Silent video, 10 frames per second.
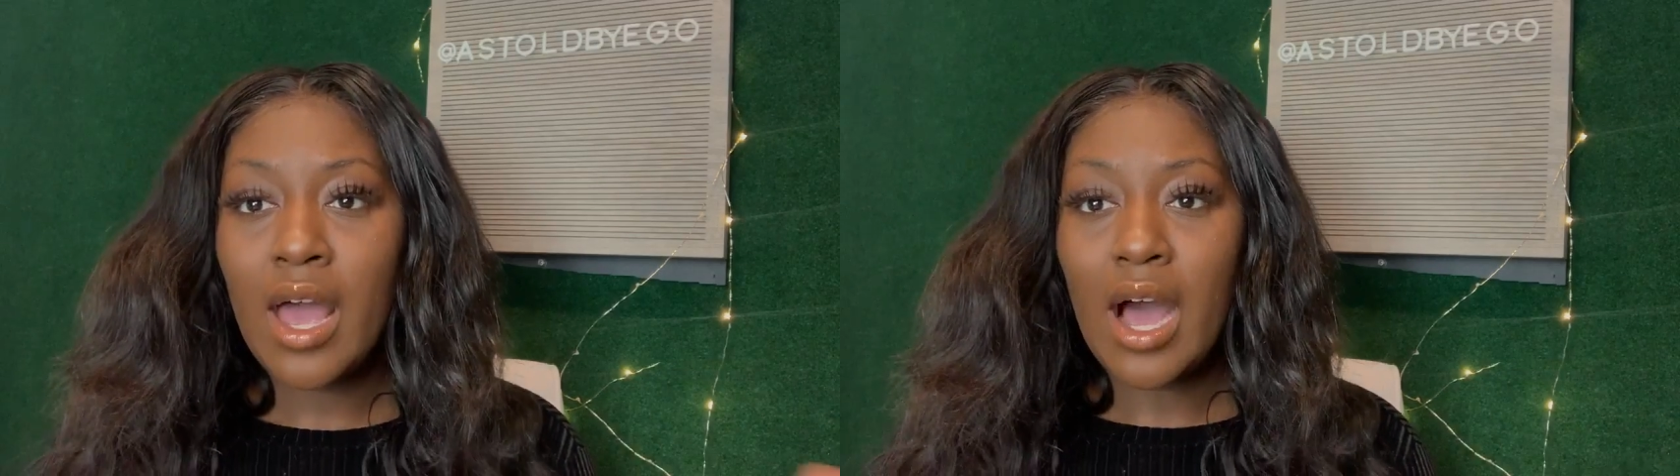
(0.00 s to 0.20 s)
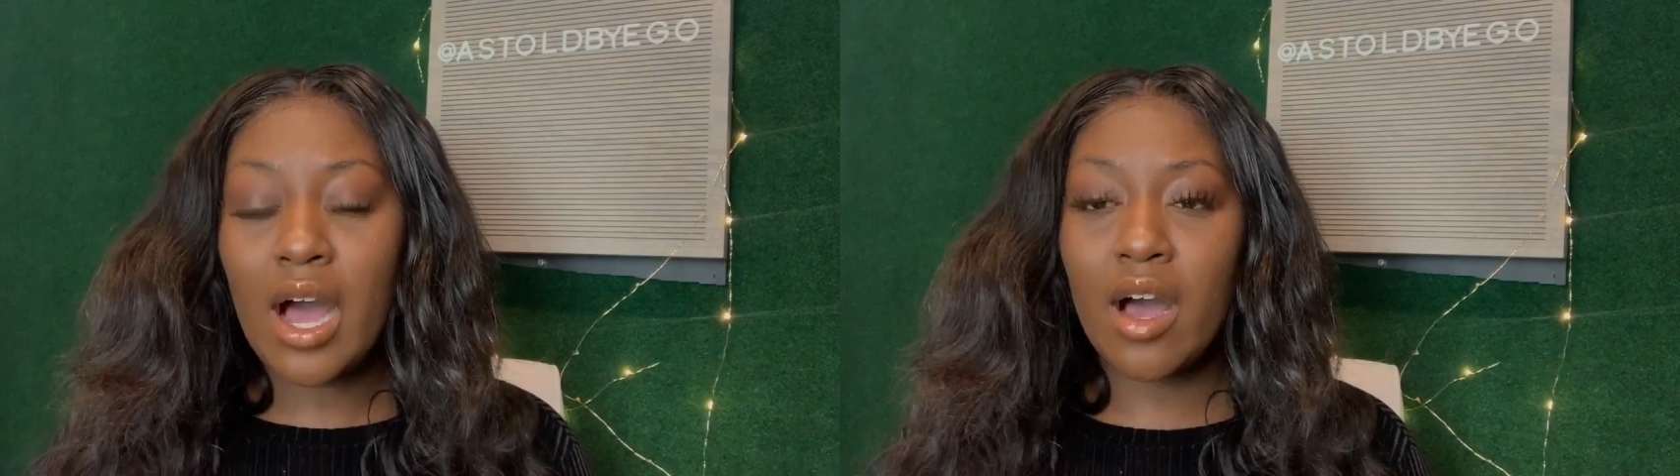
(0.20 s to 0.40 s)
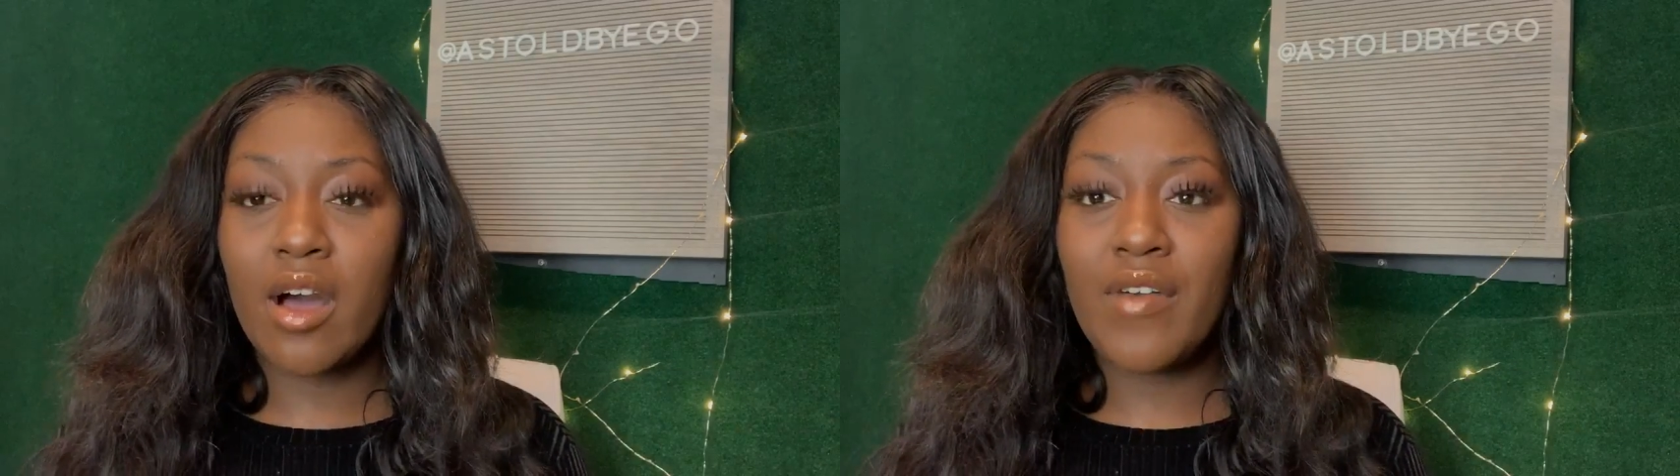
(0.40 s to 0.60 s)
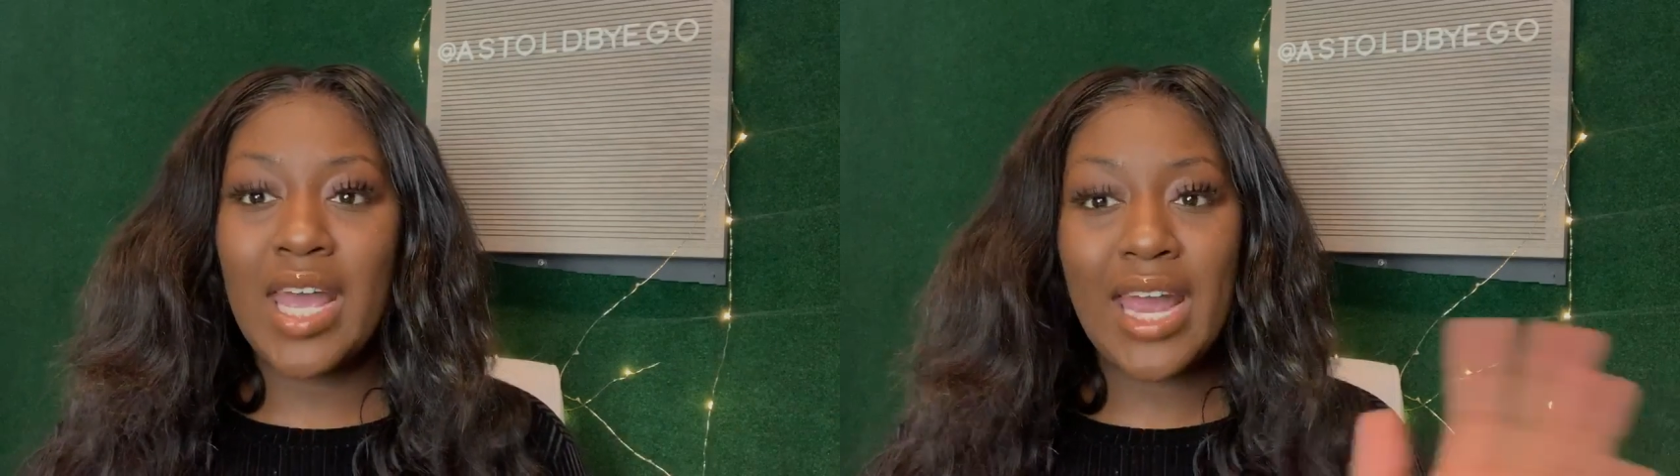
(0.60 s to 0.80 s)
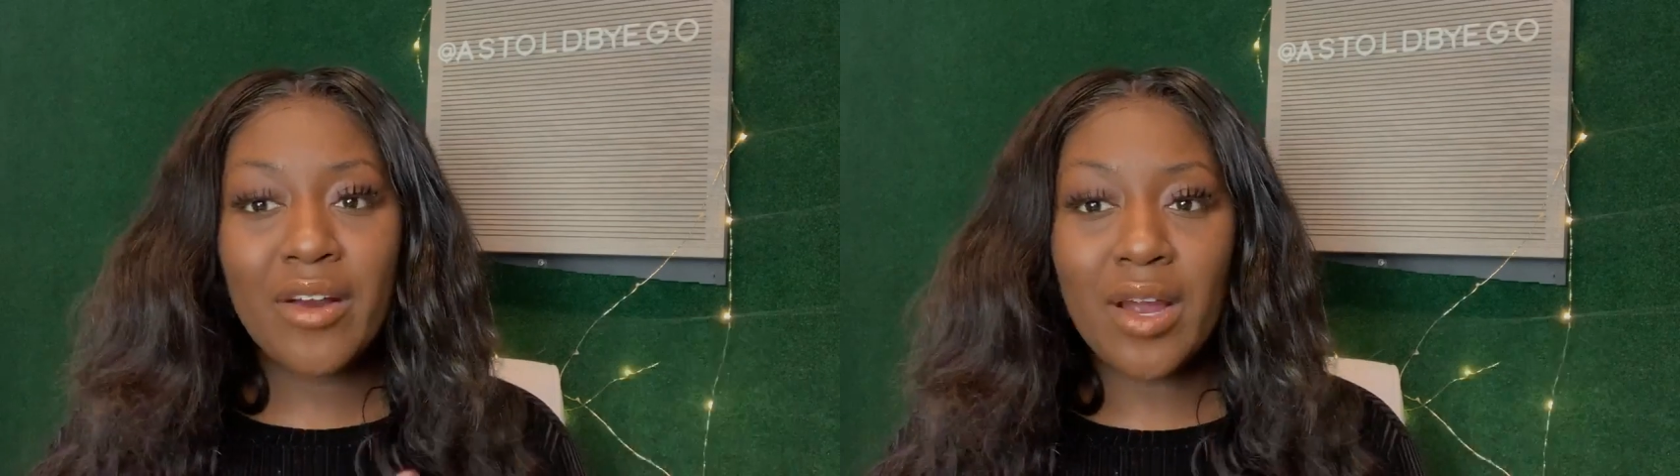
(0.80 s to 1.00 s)
of
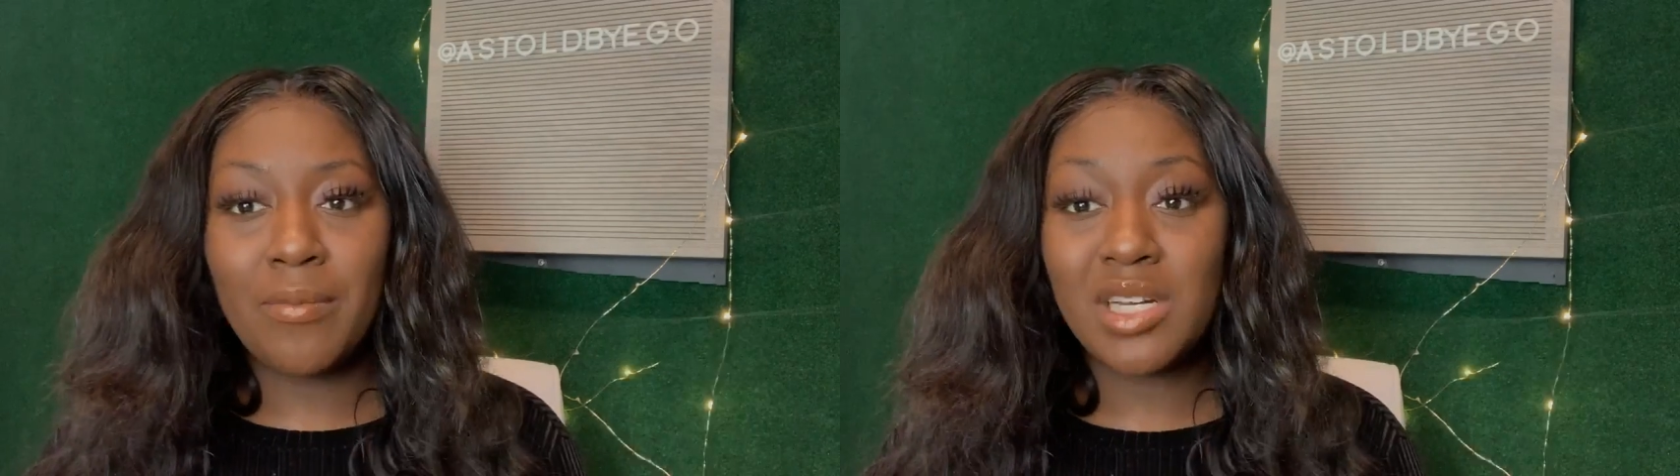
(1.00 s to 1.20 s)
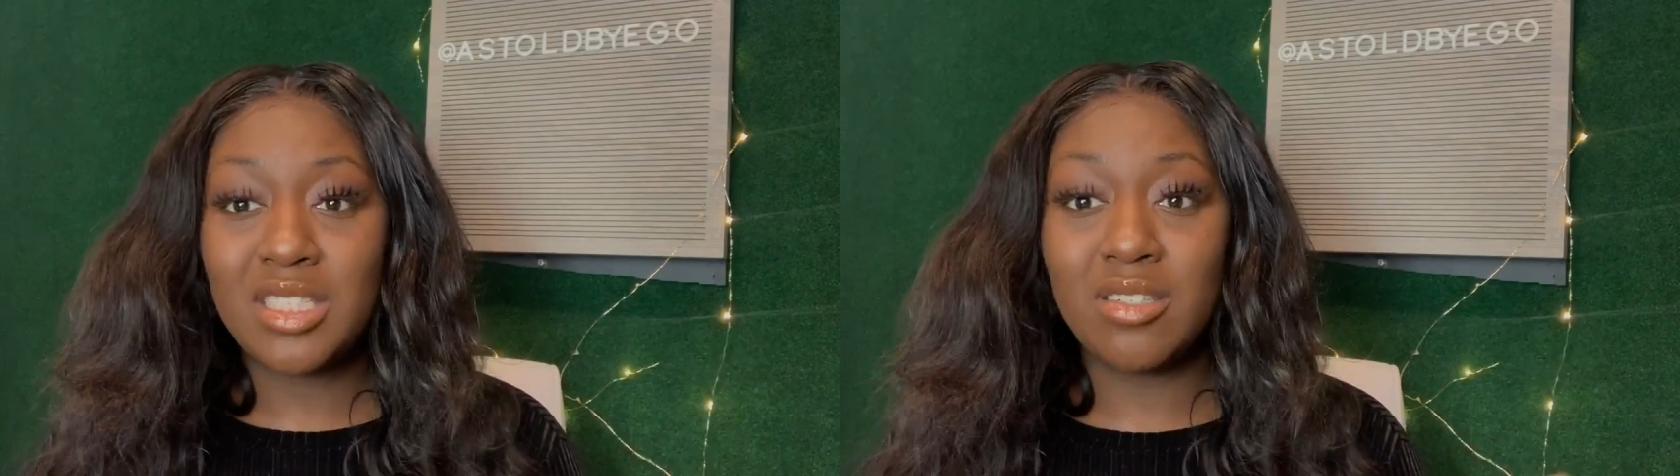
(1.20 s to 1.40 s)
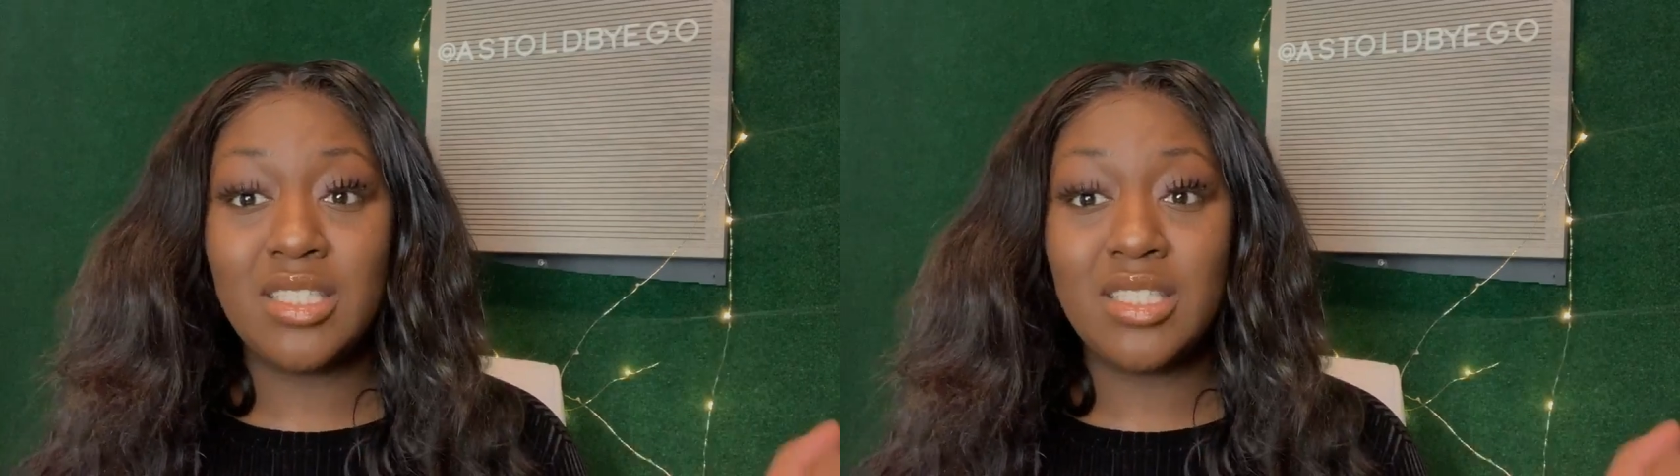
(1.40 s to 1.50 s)
a hair company. So